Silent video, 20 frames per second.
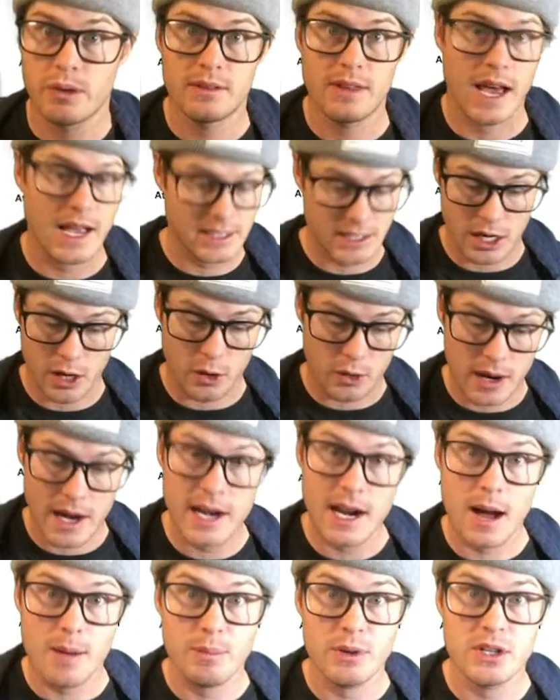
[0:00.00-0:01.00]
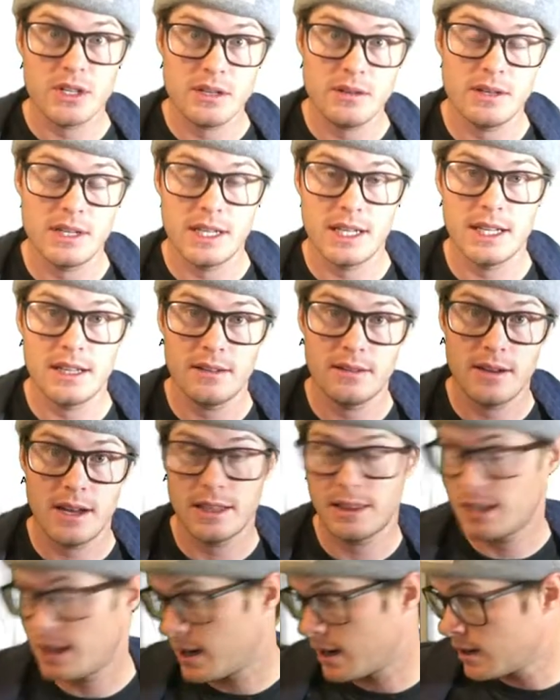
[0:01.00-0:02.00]
That's a great opportunity
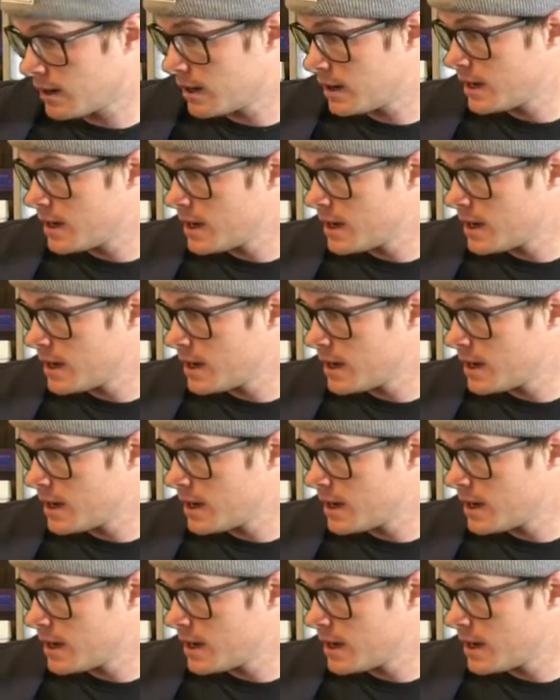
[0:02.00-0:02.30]
right there.